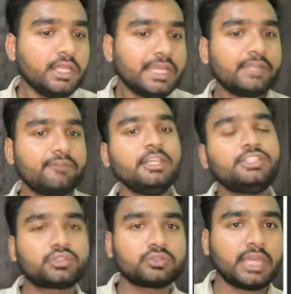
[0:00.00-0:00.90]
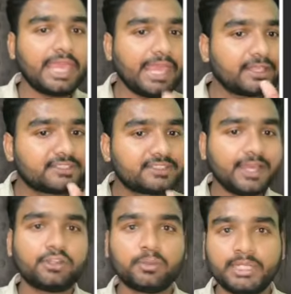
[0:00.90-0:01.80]
It will show the
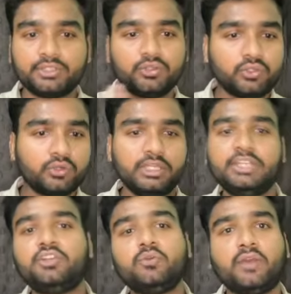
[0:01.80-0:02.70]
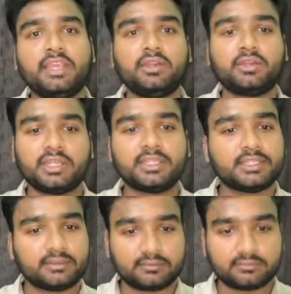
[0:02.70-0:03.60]
exact domain. You don't need to find out anything.